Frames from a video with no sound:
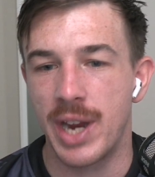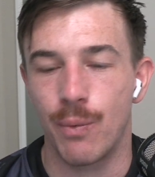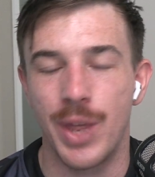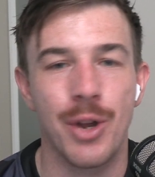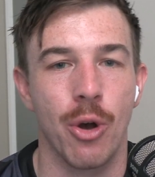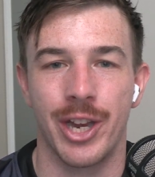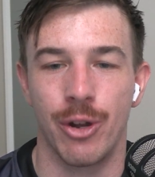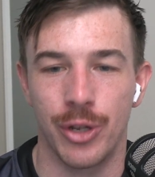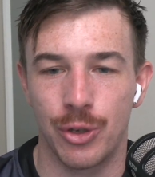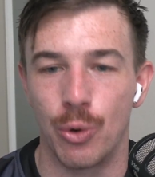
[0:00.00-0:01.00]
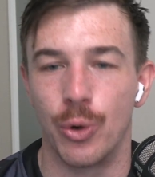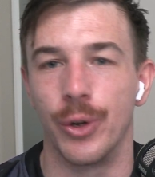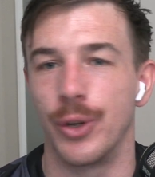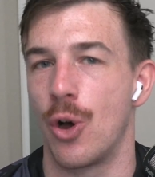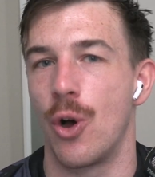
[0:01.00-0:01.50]
They're knocking on the
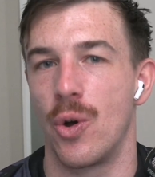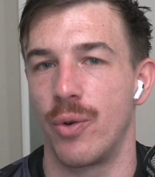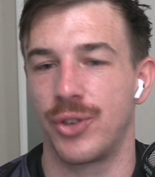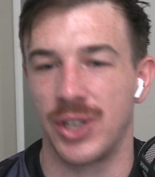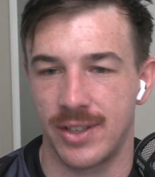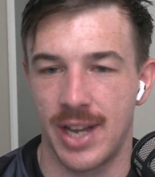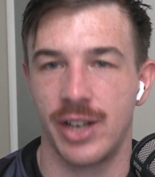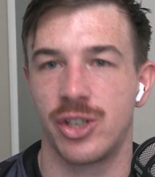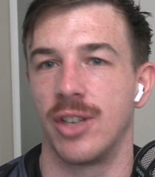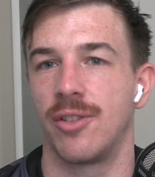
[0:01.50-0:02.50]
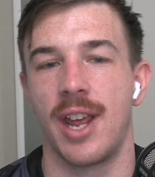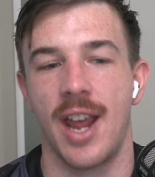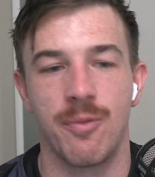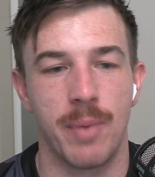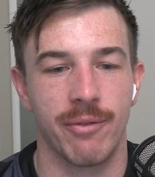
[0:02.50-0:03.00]
door of Six Nations. They
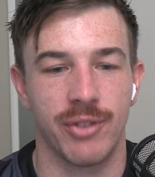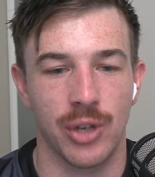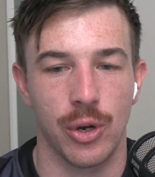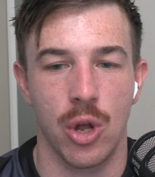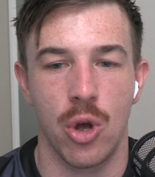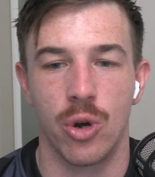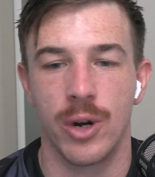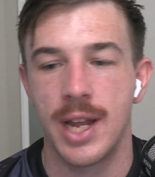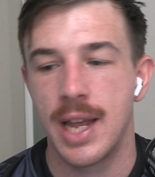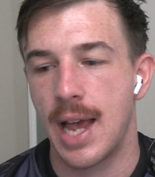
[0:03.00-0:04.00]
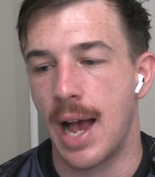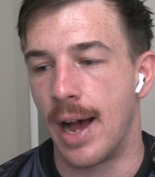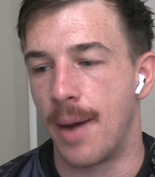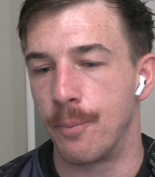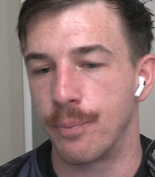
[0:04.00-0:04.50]
have been for so long.
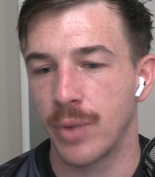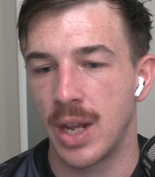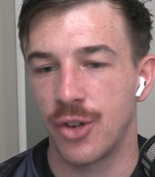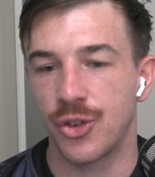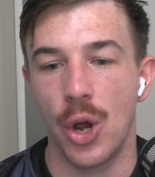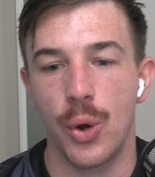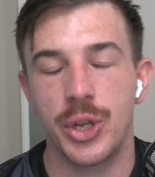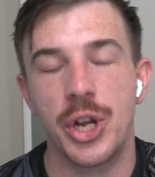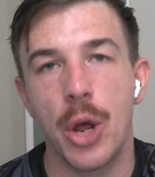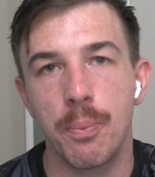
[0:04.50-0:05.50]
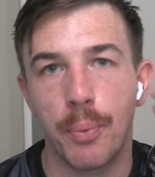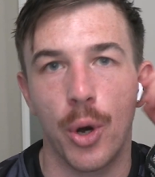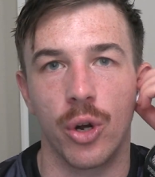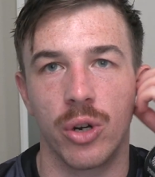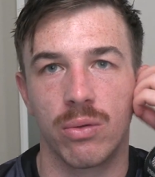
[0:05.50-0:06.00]
So you don't
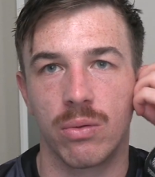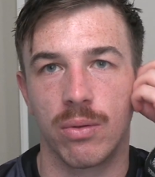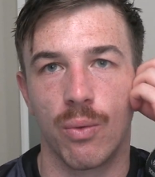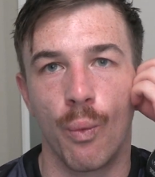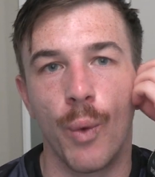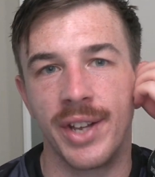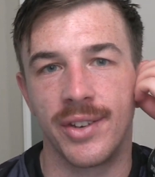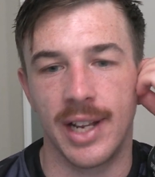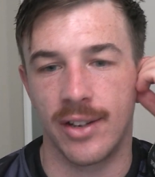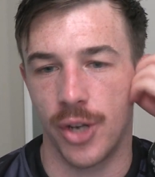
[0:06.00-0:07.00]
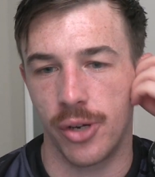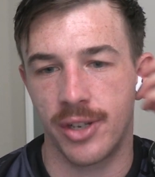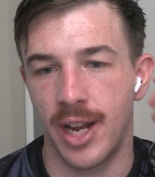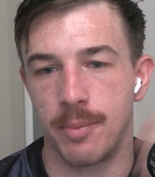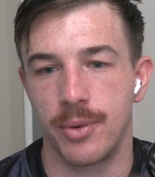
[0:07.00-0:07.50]
put wins against those
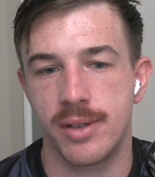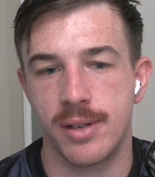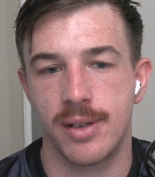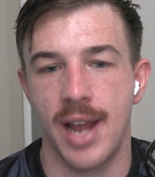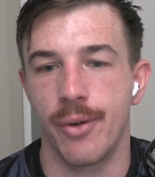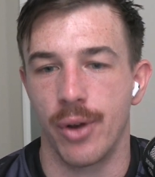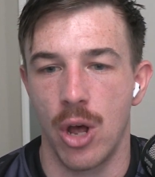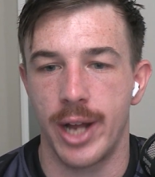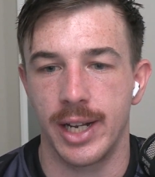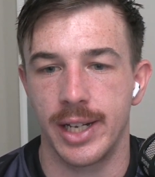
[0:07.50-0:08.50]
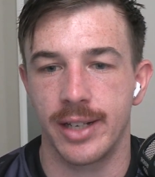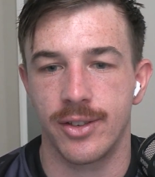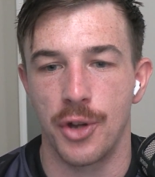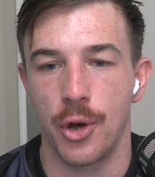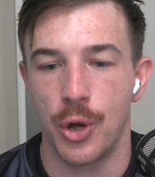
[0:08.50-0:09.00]
teams down lightly. It's
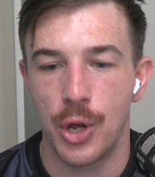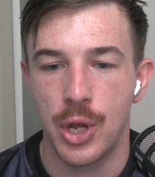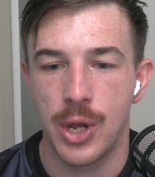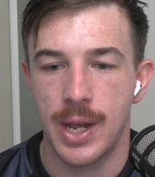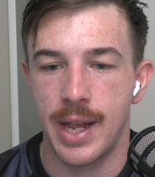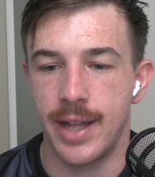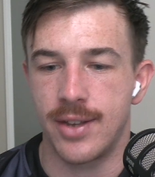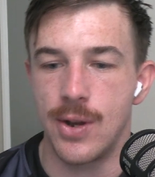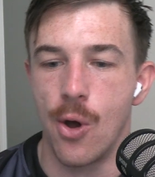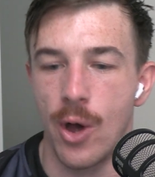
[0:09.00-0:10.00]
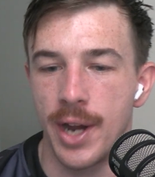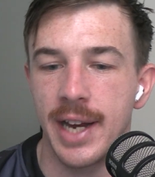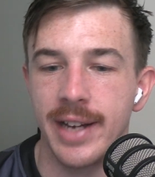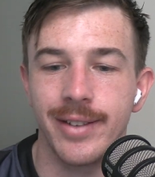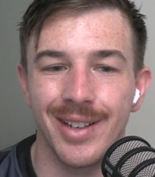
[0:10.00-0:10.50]
not an
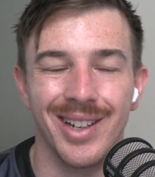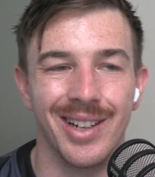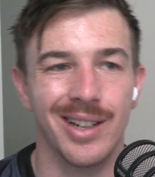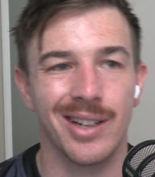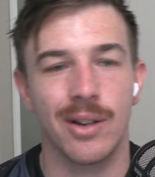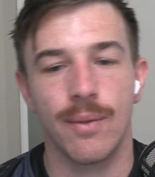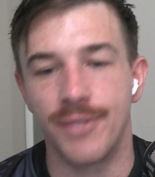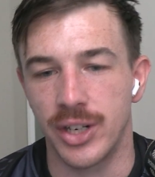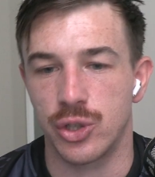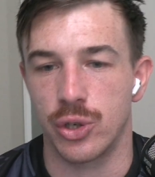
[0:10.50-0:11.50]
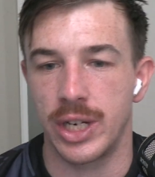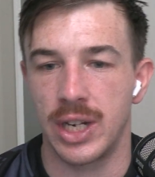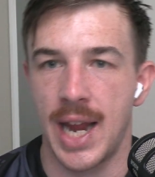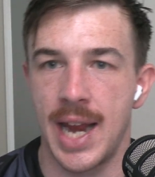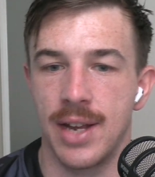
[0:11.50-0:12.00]
easy victory,
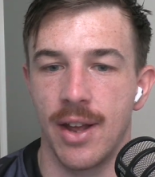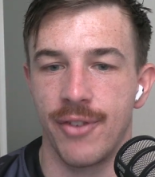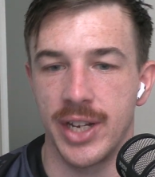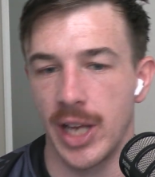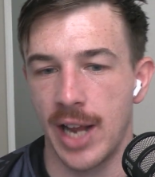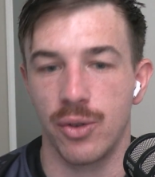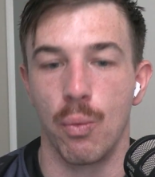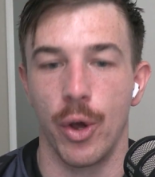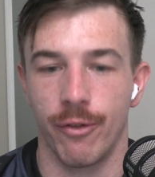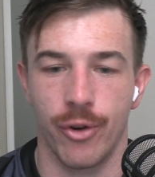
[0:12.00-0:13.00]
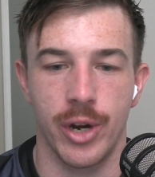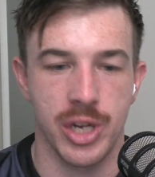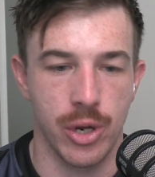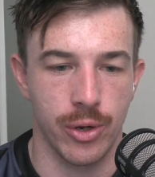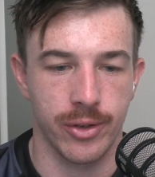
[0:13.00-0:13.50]
and I think you had to work for it and
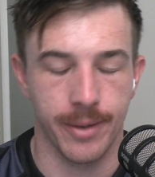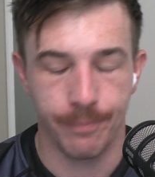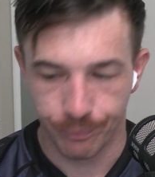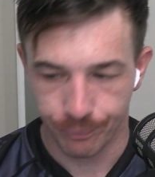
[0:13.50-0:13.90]
you earned it.